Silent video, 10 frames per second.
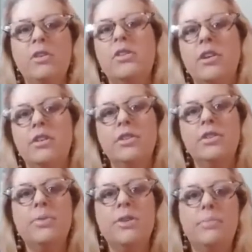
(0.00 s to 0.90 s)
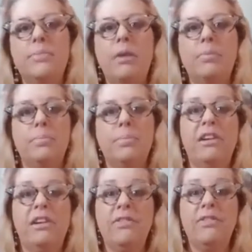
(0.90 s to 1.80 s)
to talk a little bit about
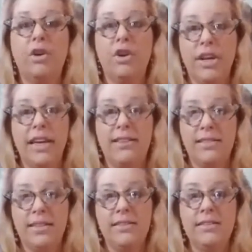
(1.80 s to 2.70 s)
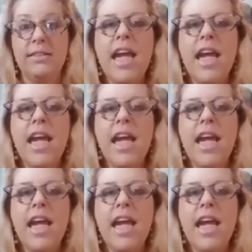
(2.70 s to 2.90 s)
preparing for hurricane season.